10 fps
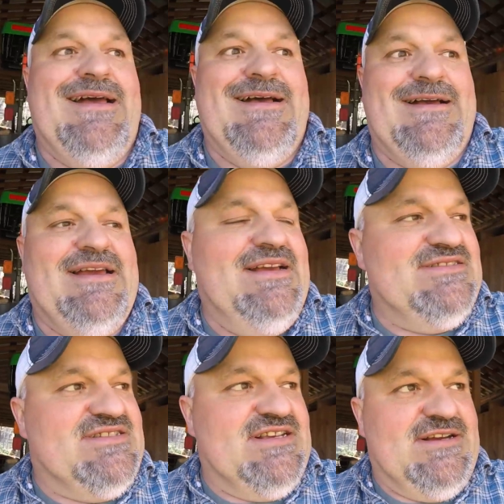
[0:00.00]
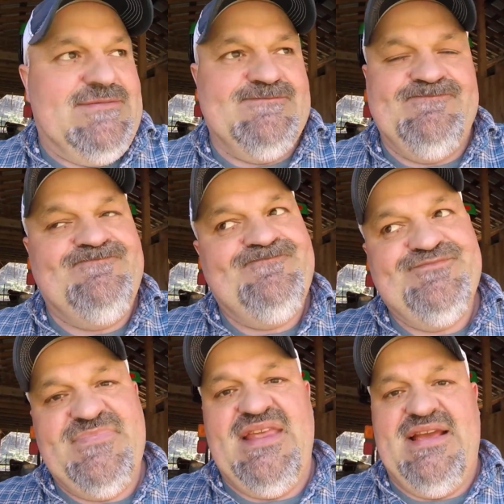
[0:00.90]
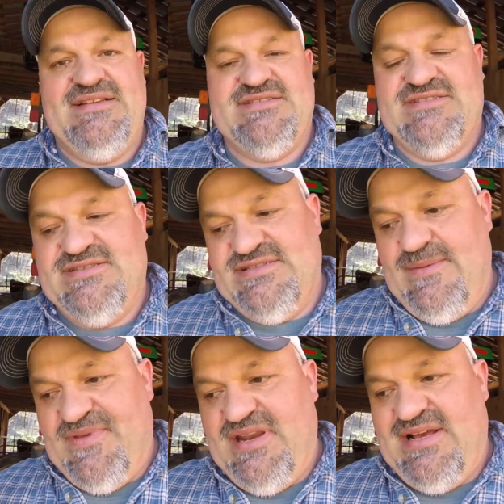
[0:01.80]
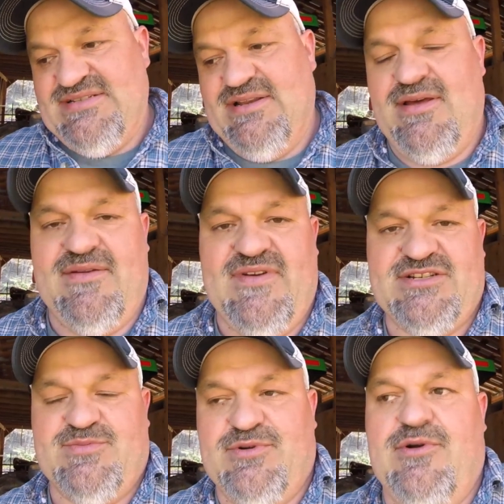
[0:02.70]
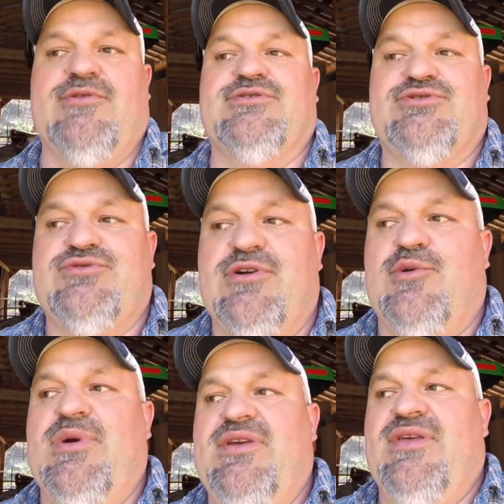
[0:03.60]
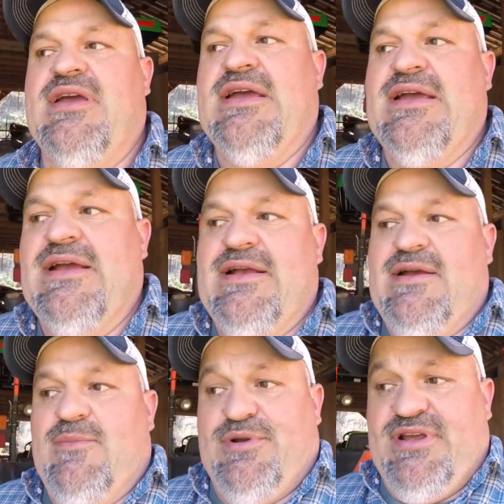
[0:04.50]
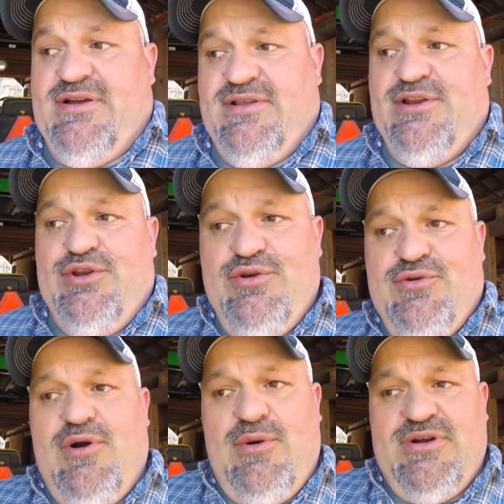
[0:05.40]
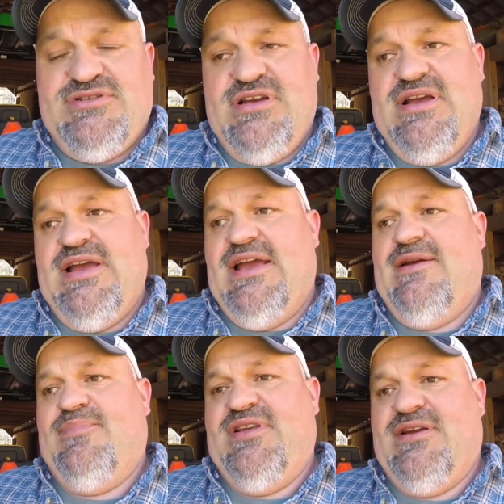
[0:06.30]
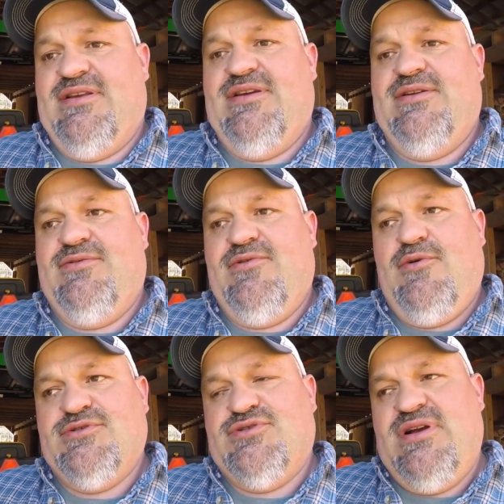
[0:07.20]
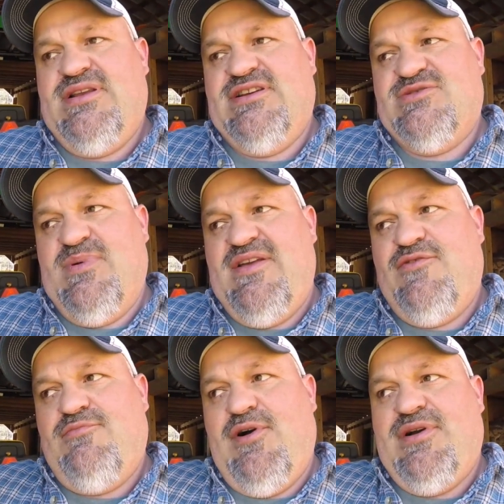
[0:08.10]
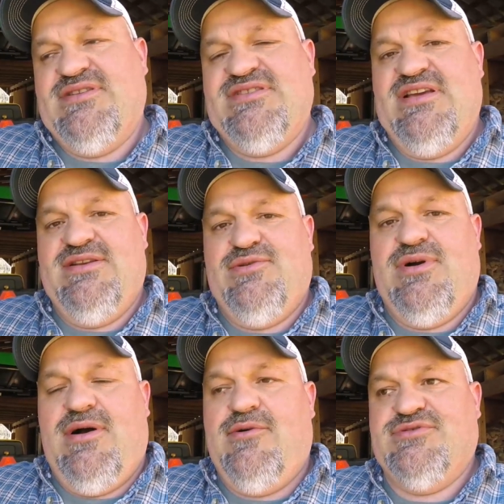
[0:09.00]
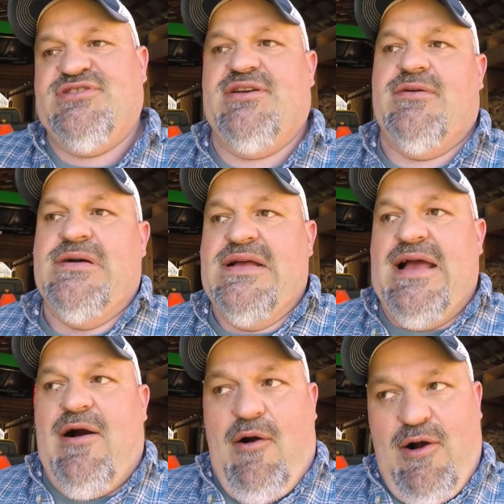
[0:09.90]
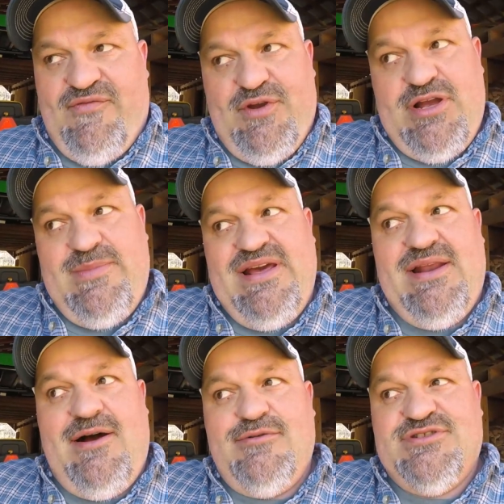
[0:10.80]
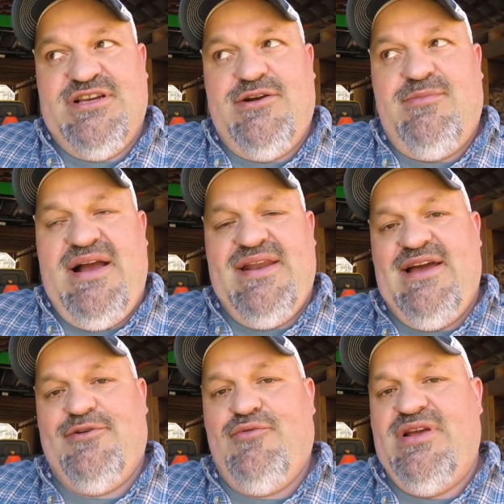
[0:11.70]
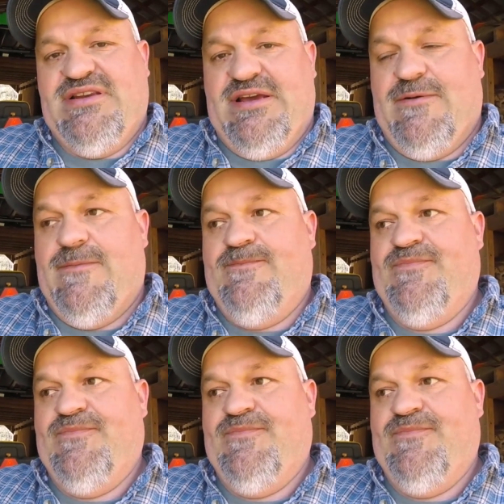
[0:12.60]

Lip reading: It's something that I see a lot of vegetable growers struggle with, particularly new growers and particularly growers trying to expand their markets into a wholesale, or if they're coming out of wholesale back down to retail,